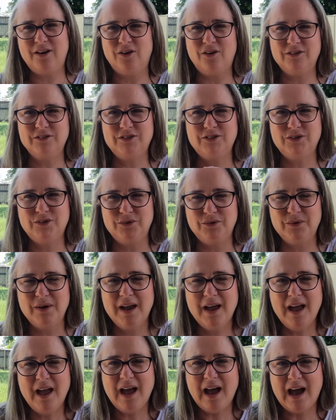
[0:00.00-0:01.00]
onto
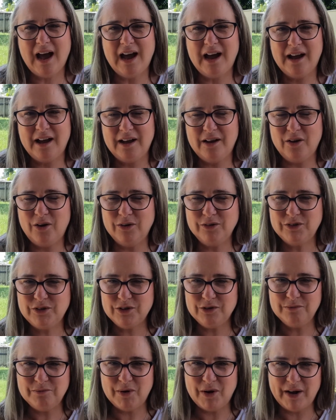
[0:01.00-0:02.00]

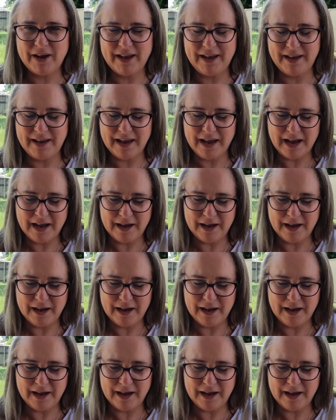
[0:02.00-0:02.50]
my